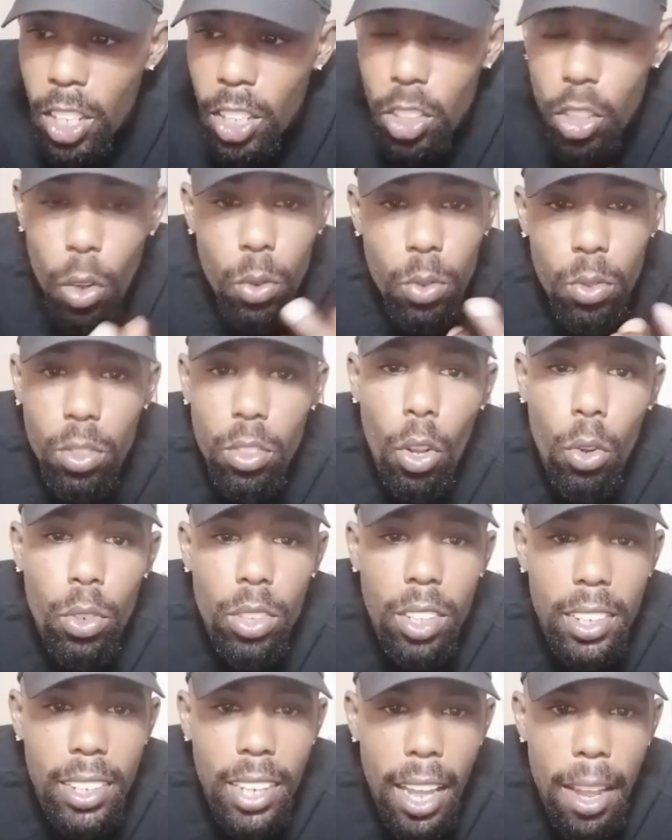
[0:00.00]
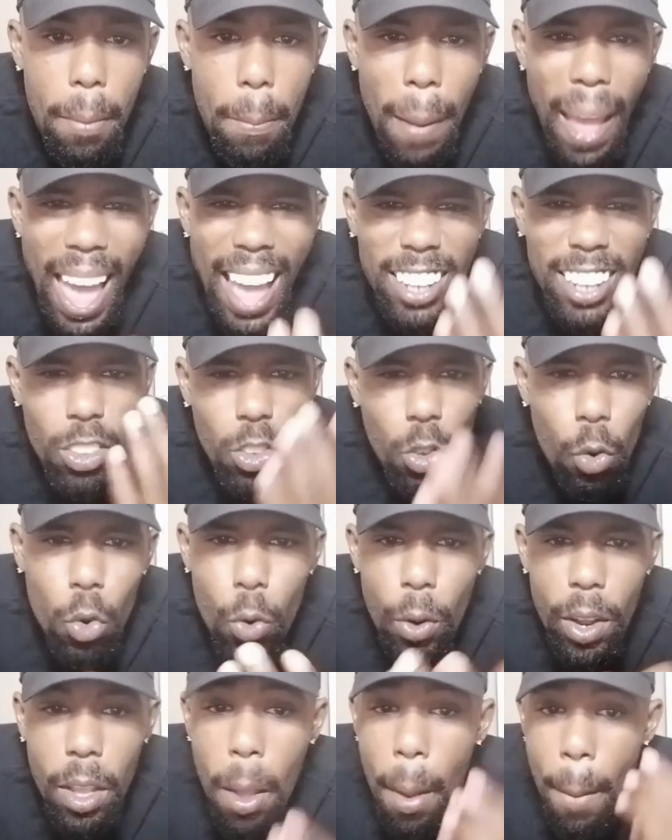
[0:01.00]
So notice the day passed so
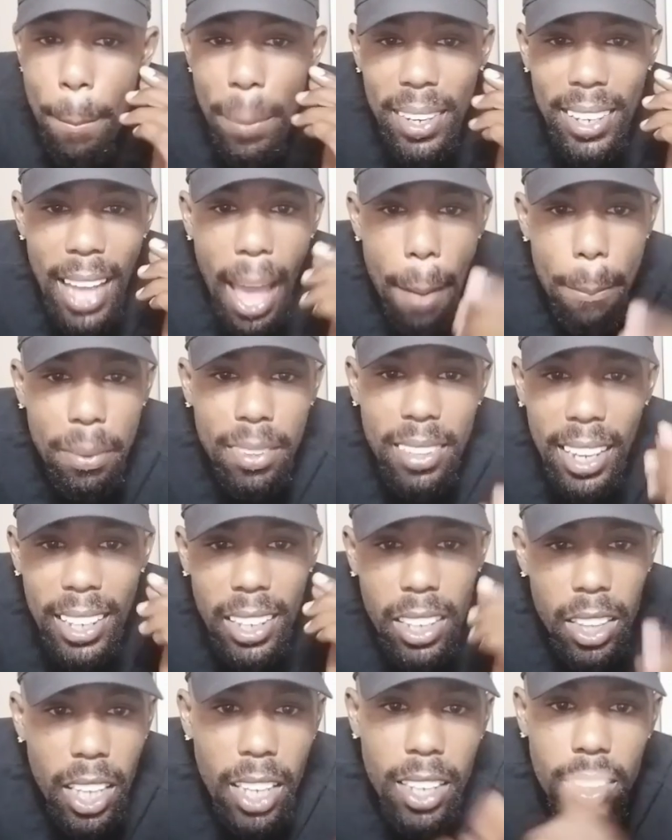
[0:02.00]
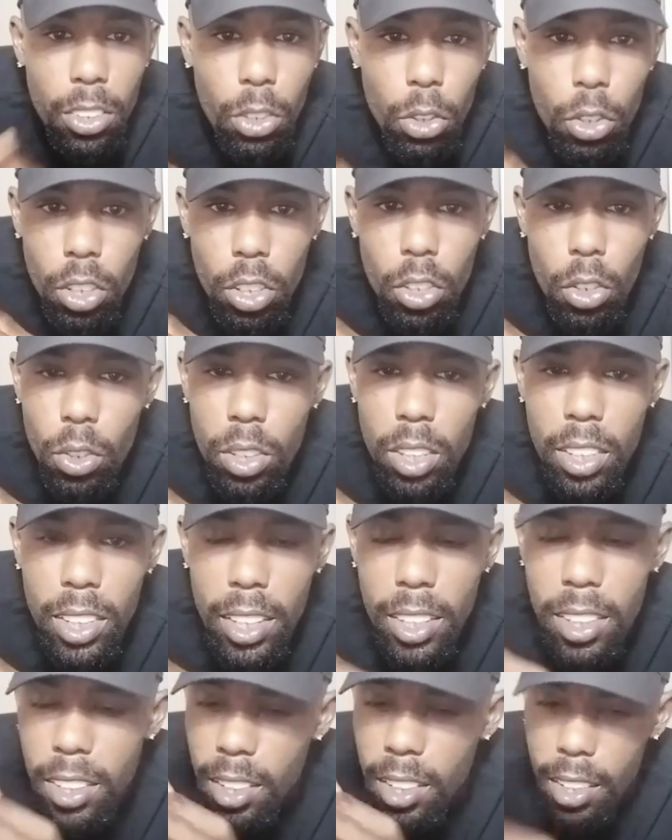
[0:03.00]
quick, but it happened like this. So you're going to notice
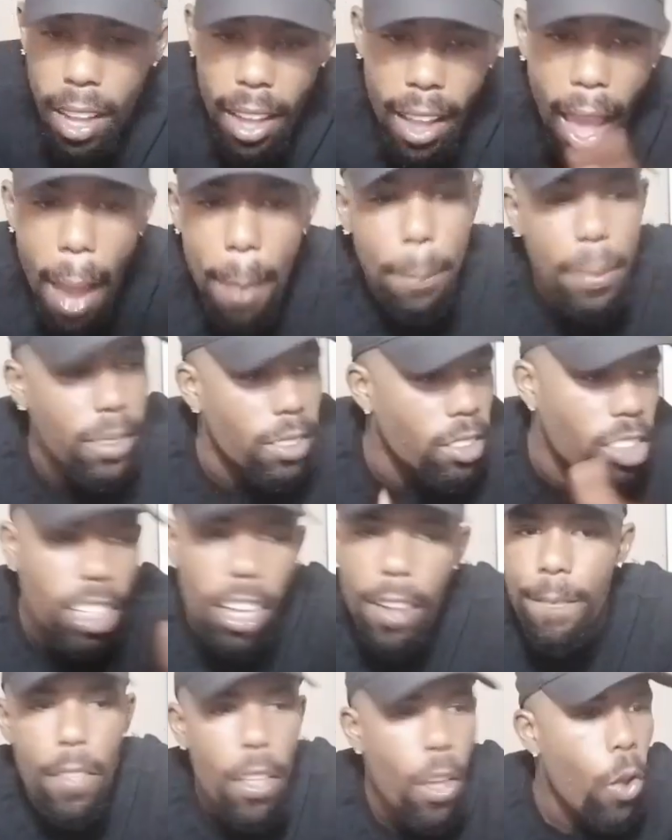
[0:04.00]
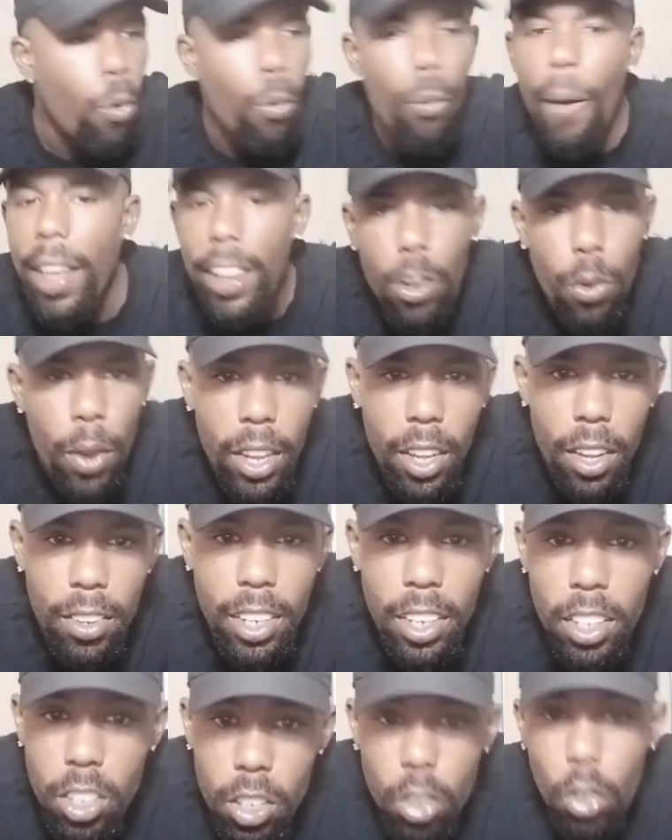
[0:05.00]
things happen, shift way quicker.
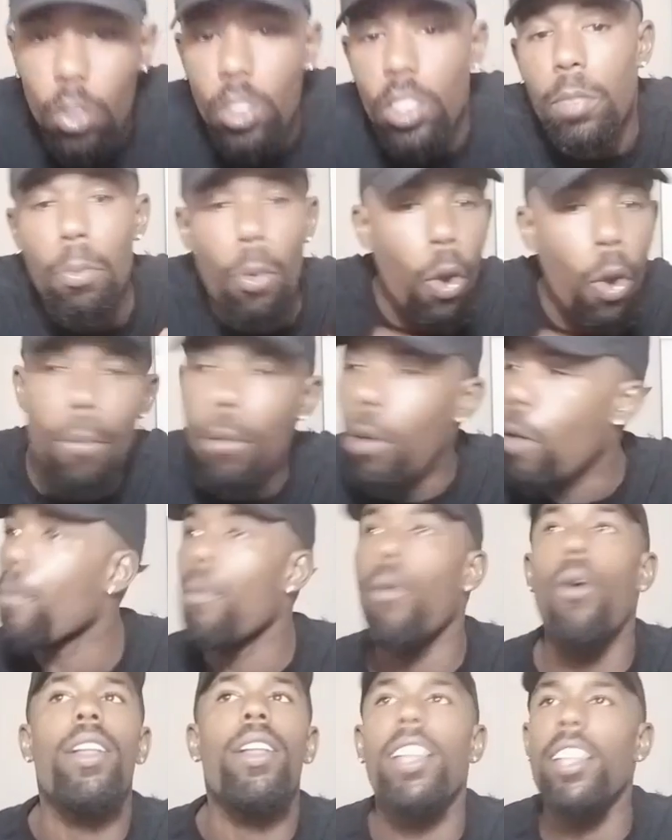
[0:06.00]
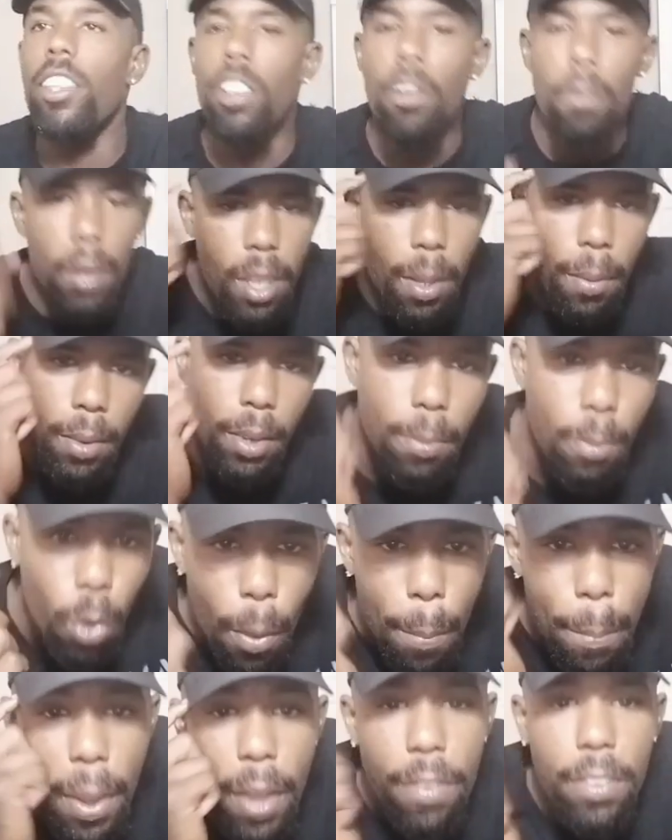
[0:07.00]
And then you're going to notice more and more and more. And then you're going to become into
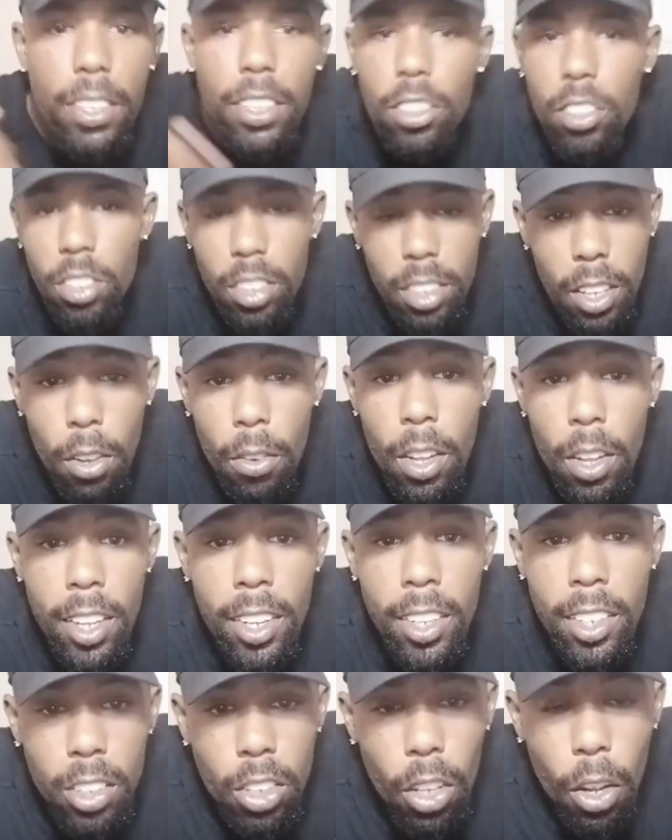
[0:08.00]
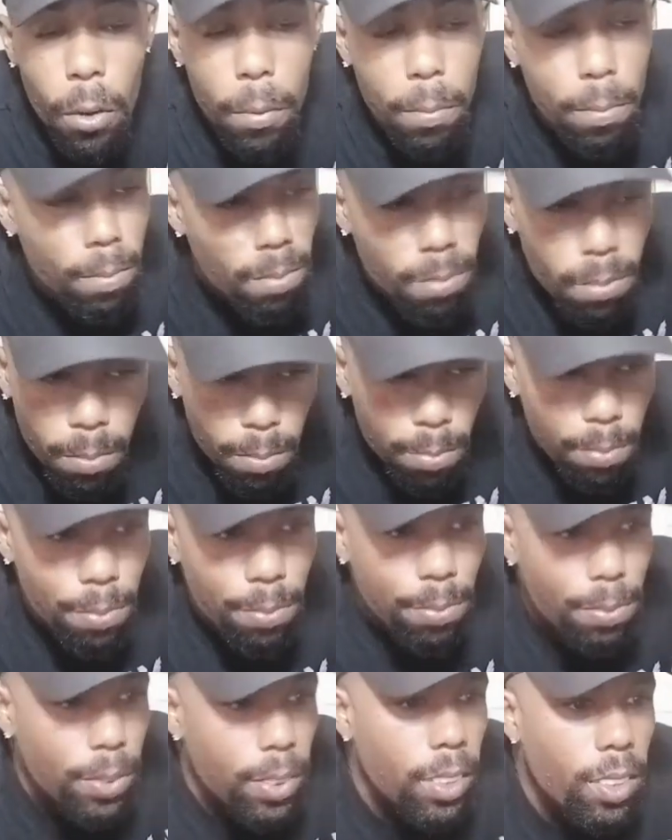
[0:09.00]
more epiphanies yourself. So
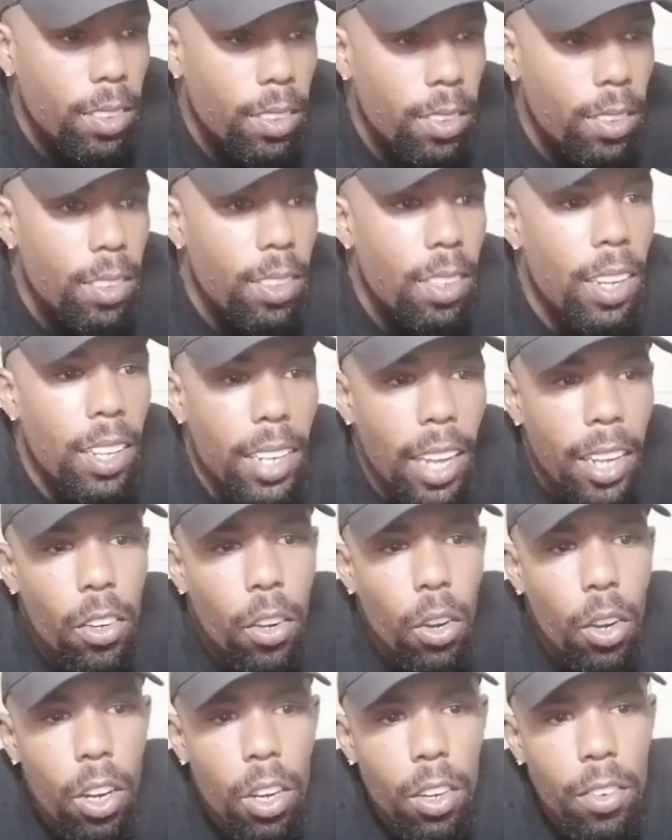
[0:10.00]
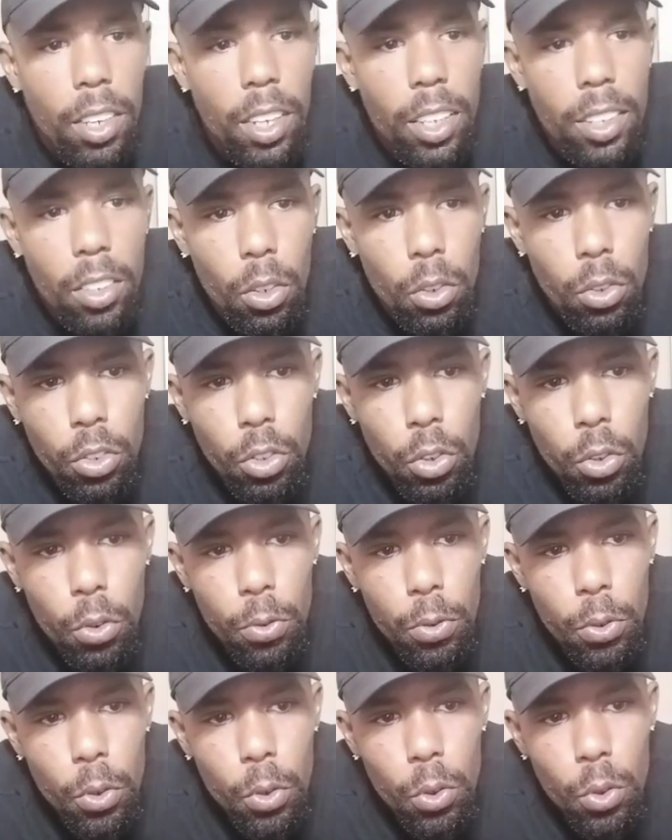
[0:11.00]
let go of those two
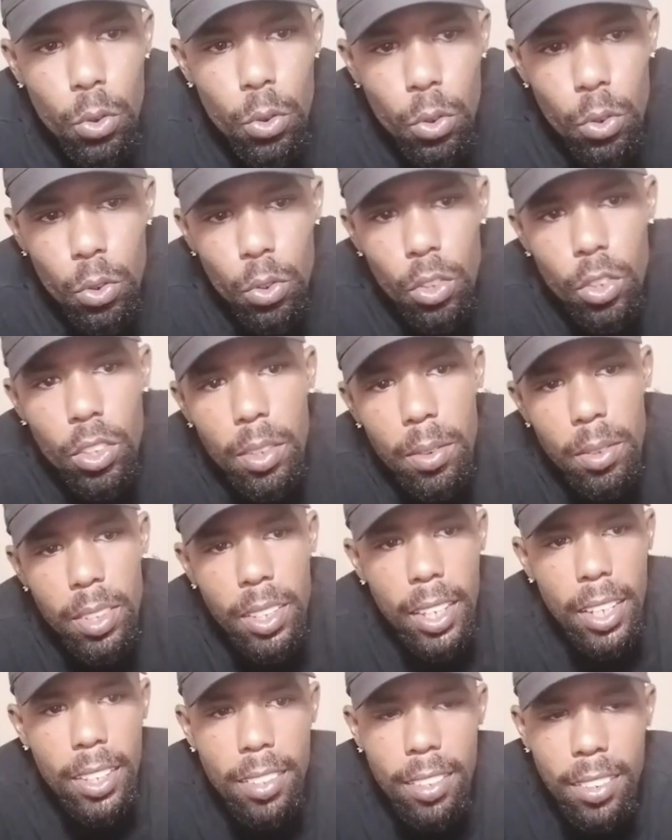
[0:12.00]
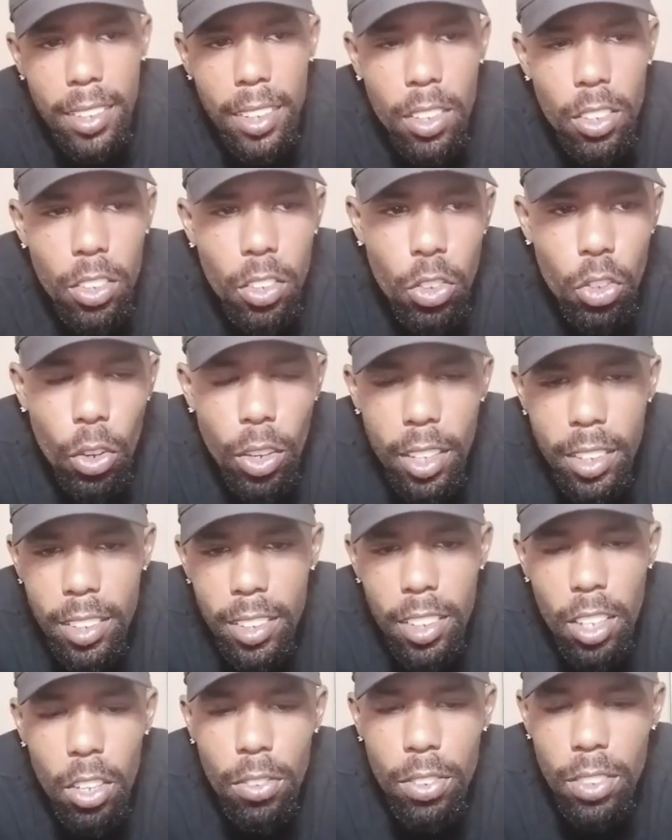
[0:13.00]
foods, you know what I'm saying? Still enjoy
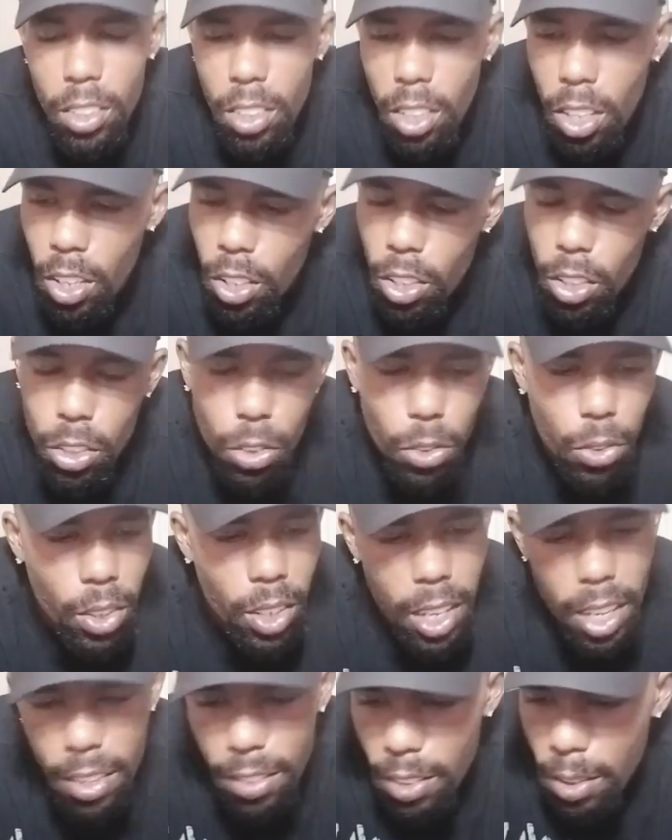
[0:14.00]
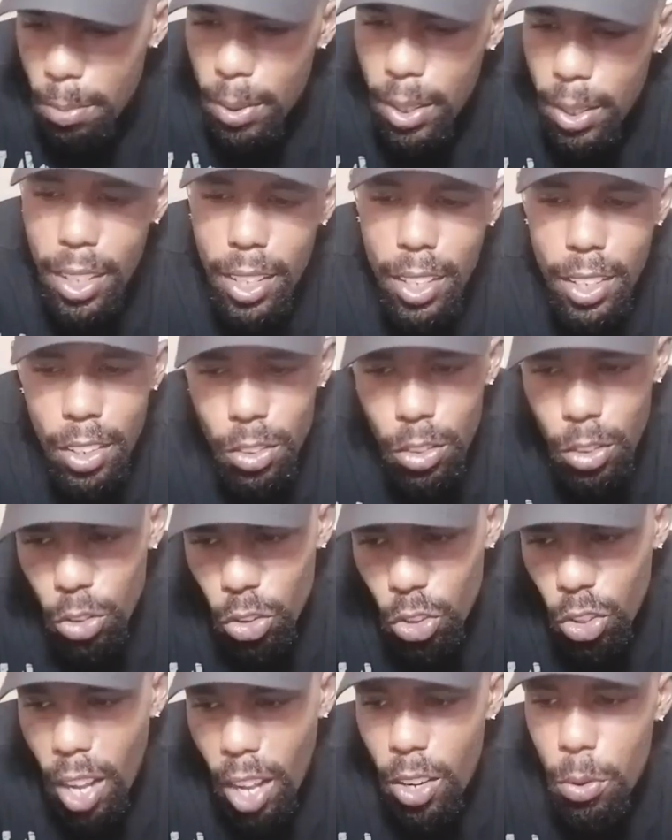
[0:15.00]
yourself, indulge, whatever, but, you know,
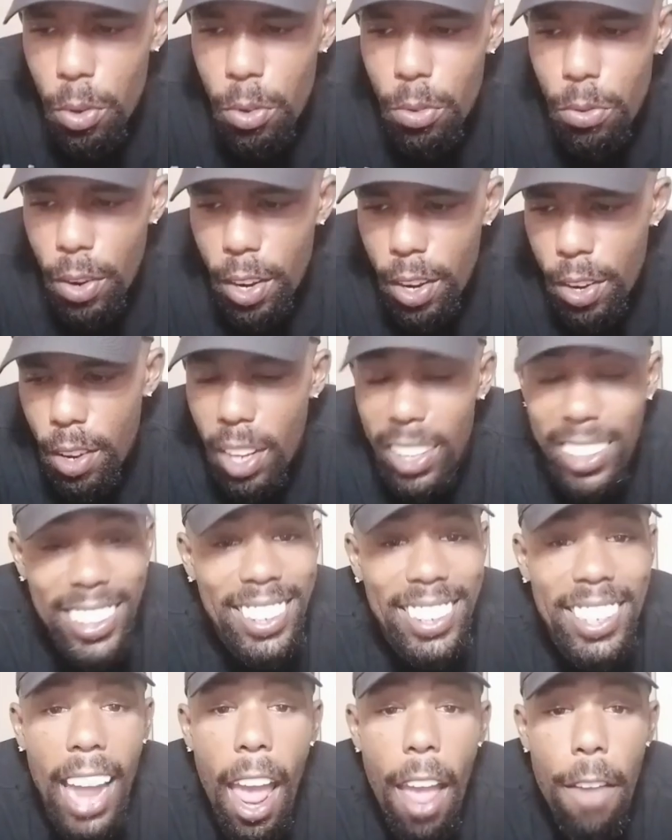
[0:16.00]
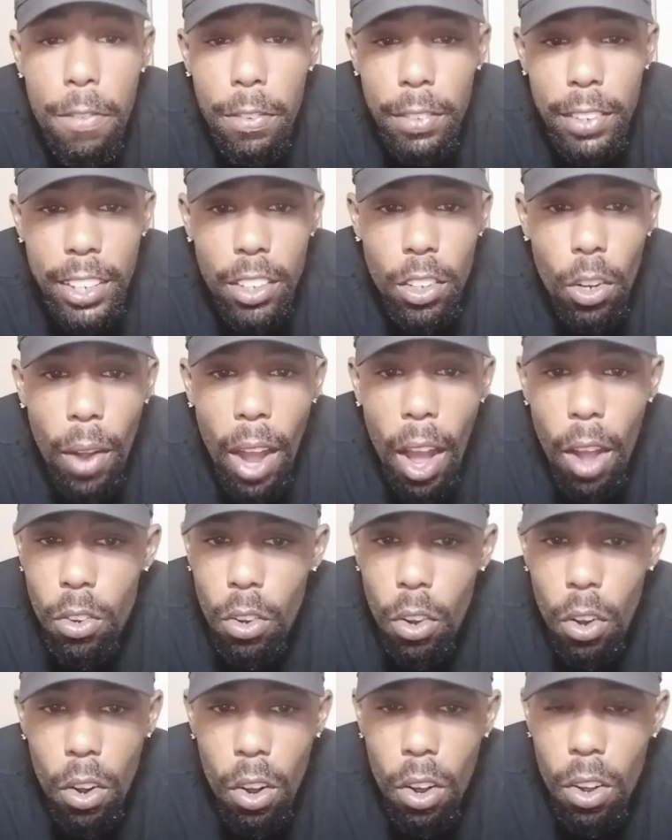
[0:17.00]
try to refrain. Definitely no
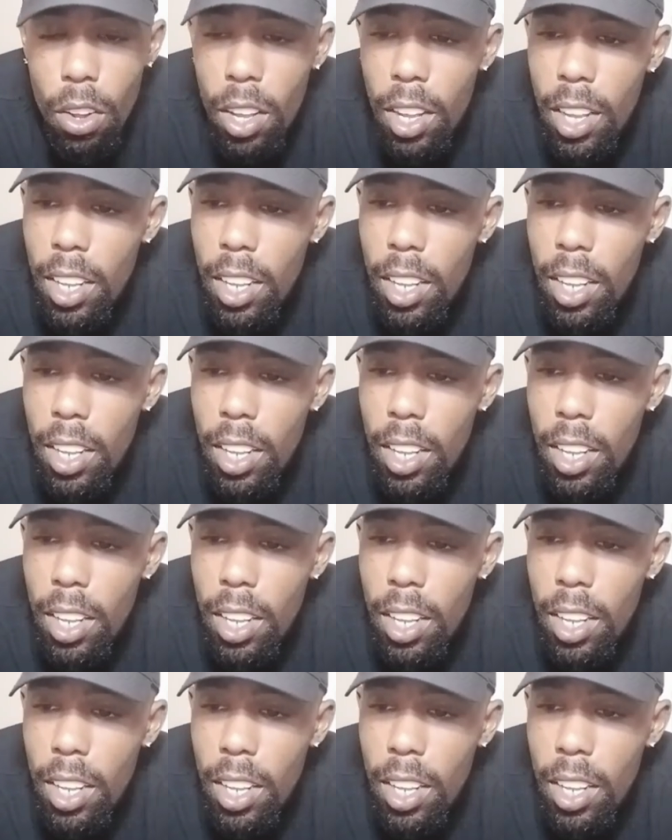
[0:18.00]
alcohol.